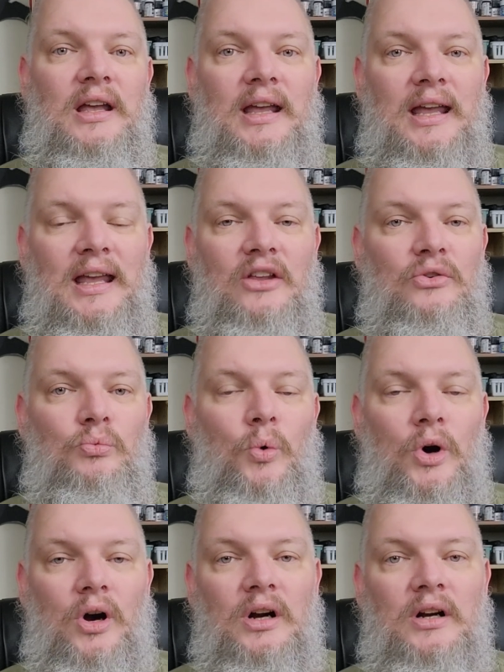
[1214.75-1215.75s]
his
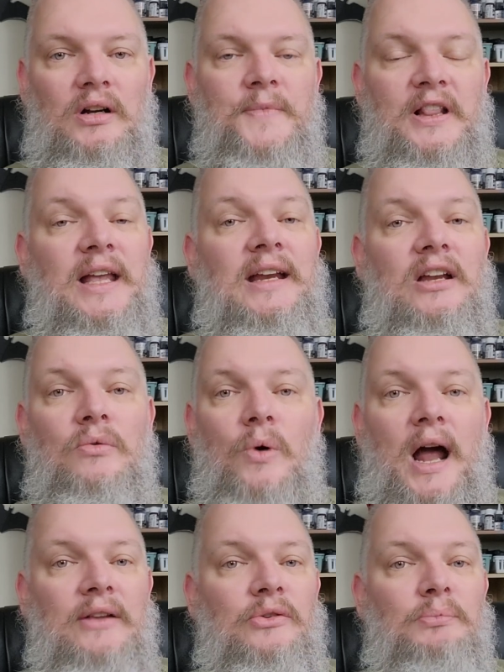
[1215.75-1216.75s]
work. Lincoln
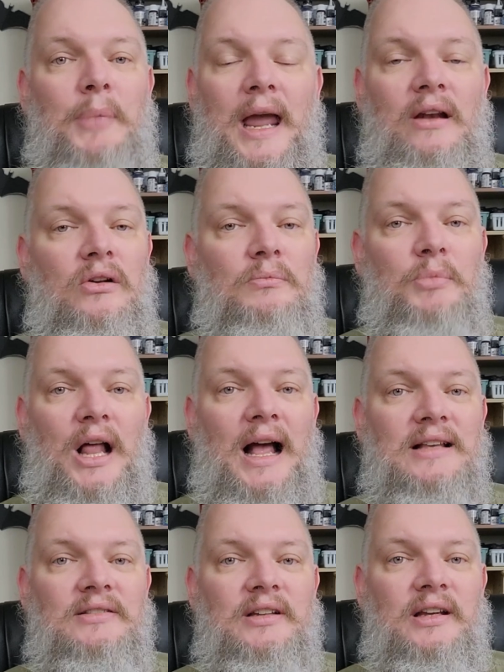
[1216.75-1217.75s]
Wright's Paint on
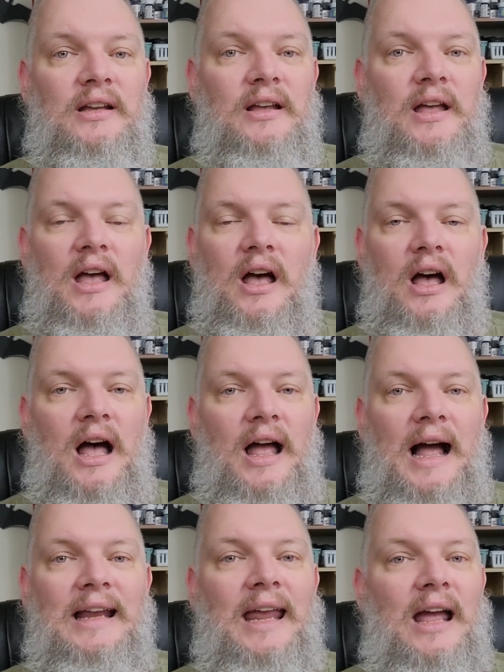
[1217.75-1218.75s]
Plastic. Uh,
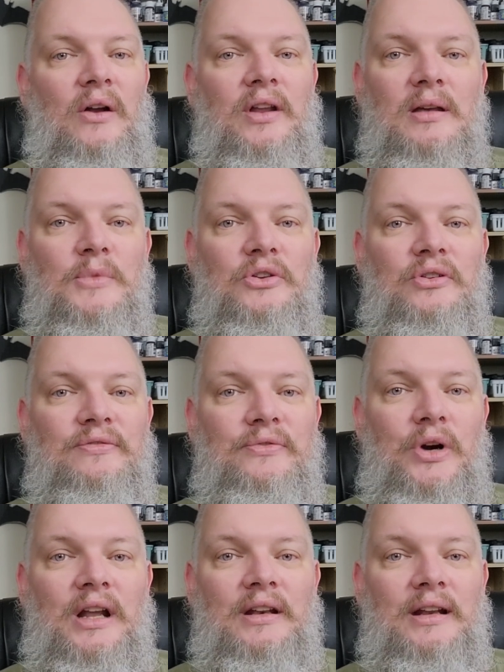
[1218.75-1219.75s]
I count him as a
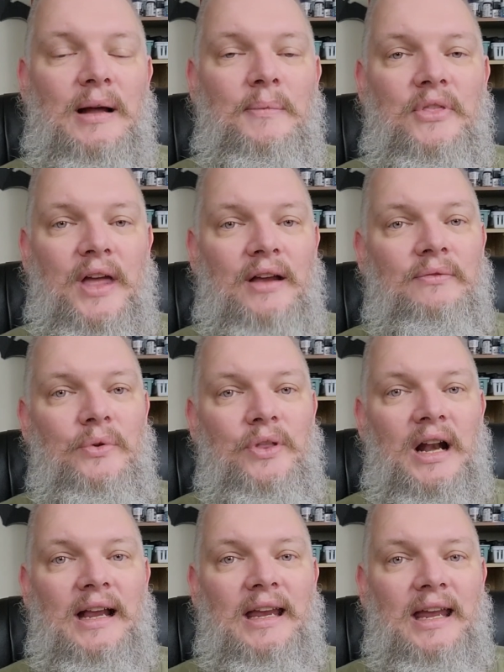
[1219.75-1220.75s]
friend, and I'm thankful
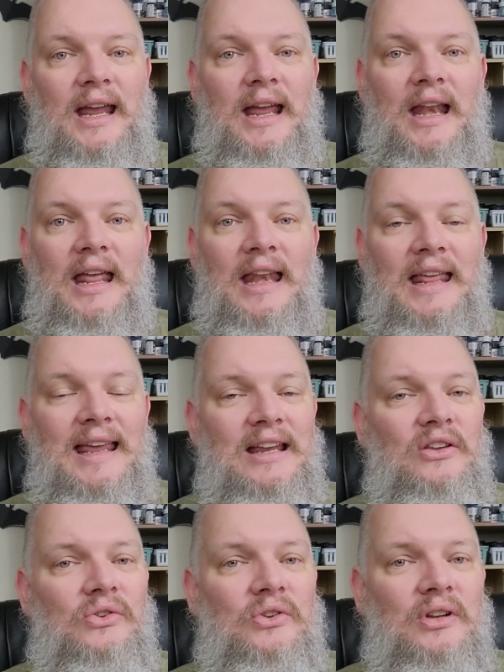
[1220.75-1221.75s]
that I can. And
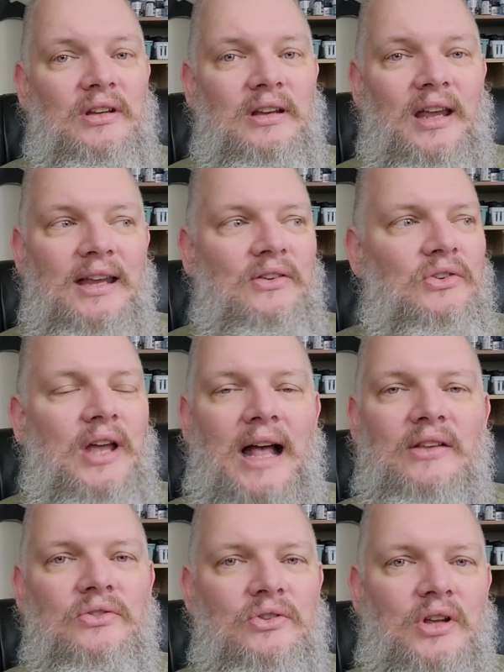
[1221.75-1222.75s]
he's he's
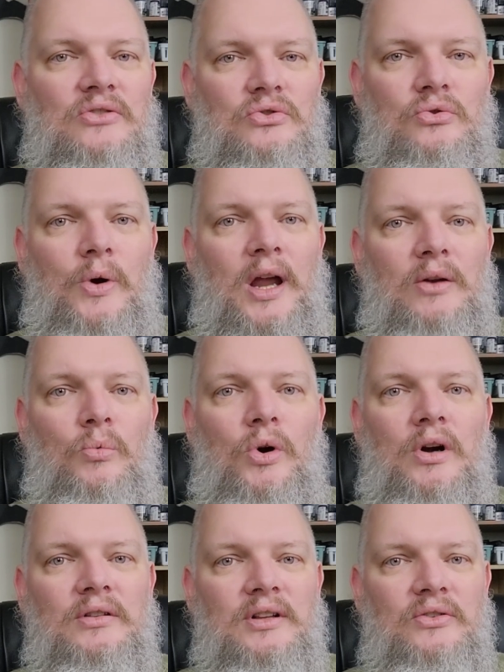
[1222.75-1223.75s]
got such great
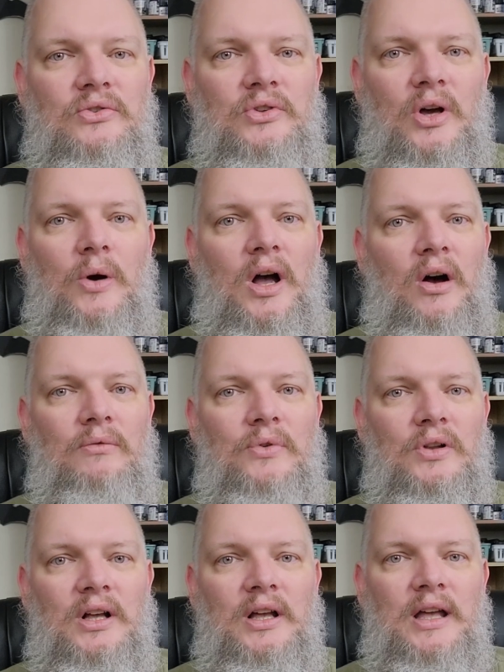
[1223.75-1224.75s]
work that's so
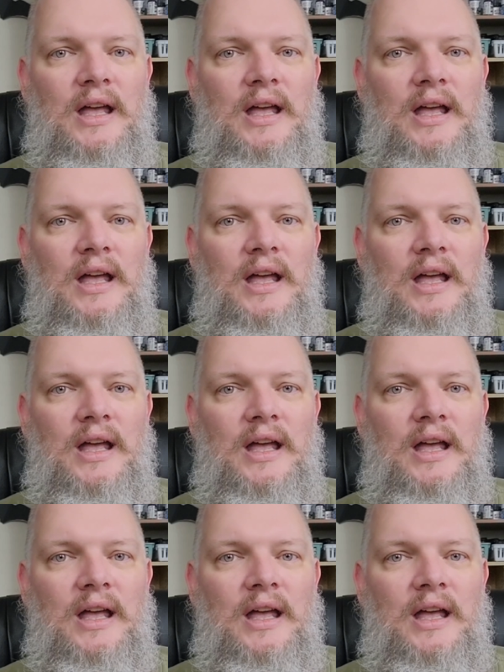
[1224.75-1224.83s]
helpful